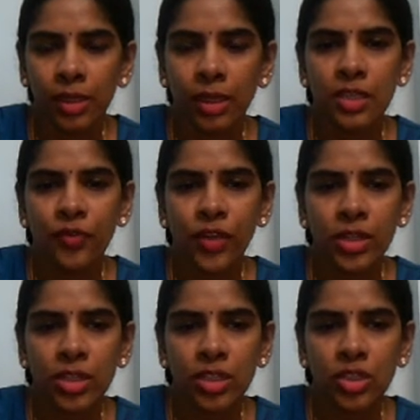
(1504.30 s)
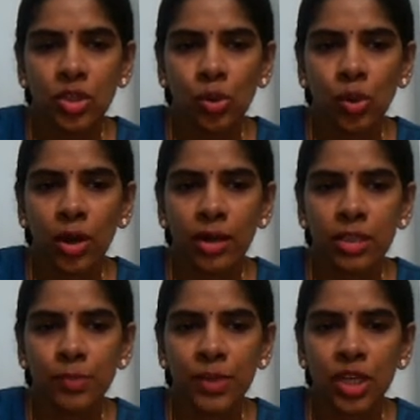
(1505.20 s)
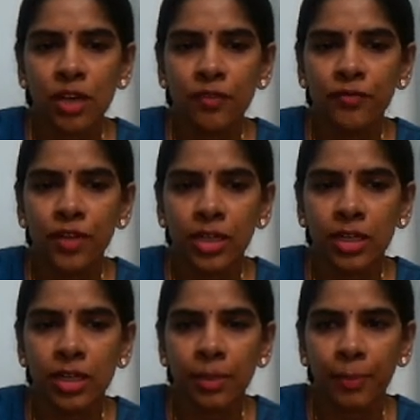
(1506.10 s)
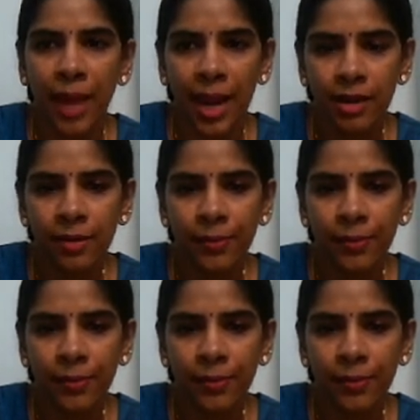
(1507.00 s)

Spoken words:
is filtered through a special filter pad